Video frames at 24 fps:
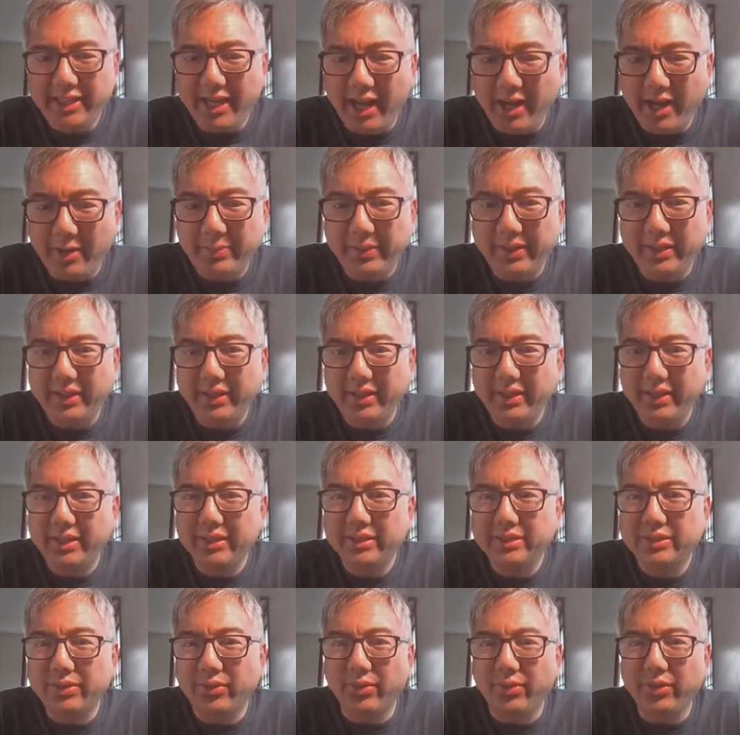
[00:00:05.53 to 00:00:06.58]
topic
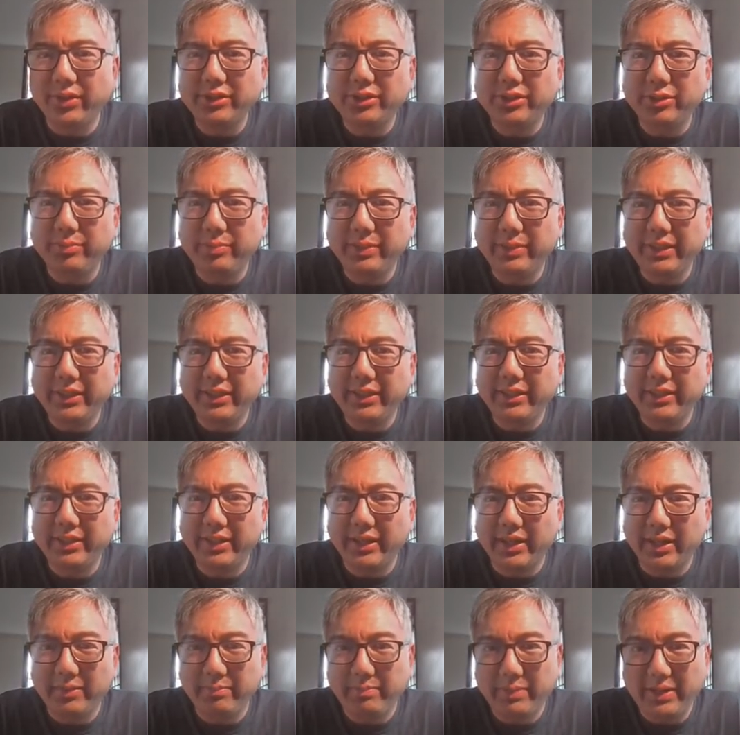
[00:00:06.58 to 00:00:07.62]
is going to be
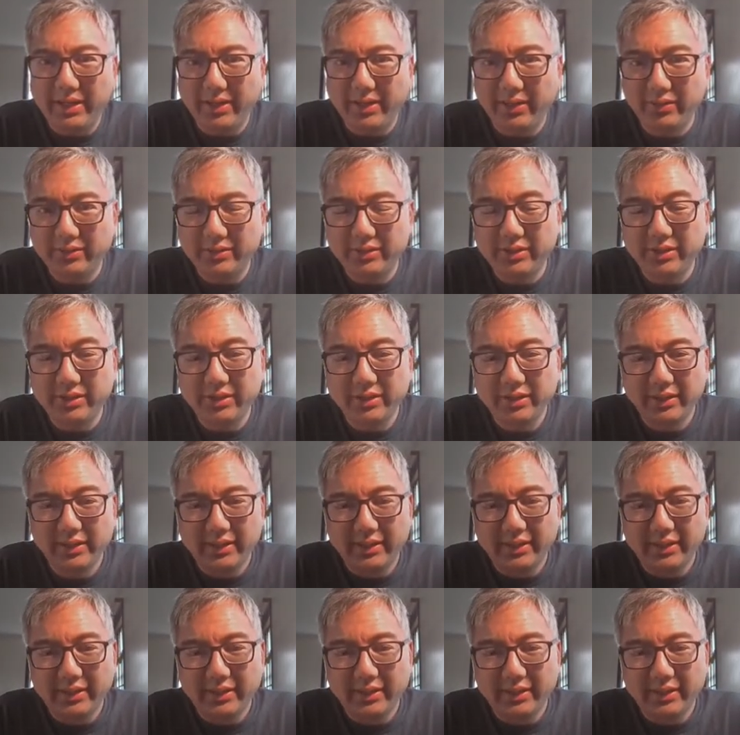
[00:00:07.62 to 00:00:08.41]
about